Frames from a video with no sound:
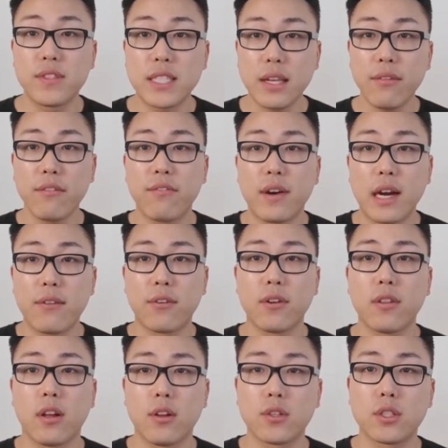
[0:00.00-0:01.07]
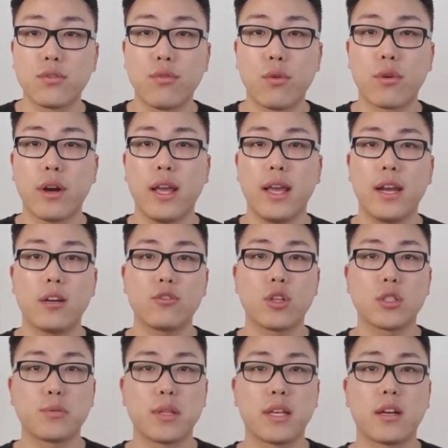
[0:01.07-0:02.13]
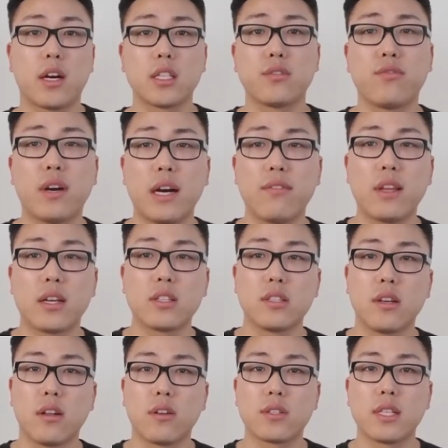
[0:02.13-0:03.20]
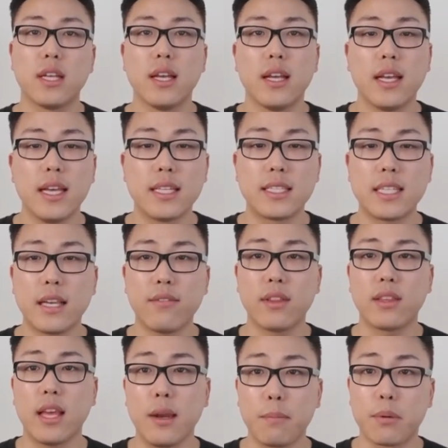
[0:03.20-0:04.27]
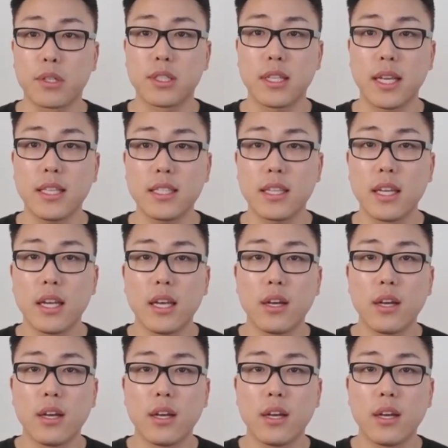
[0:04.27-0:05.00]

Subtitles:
Saving $500 for a hair transplant that costs $5,000 is saving 10%,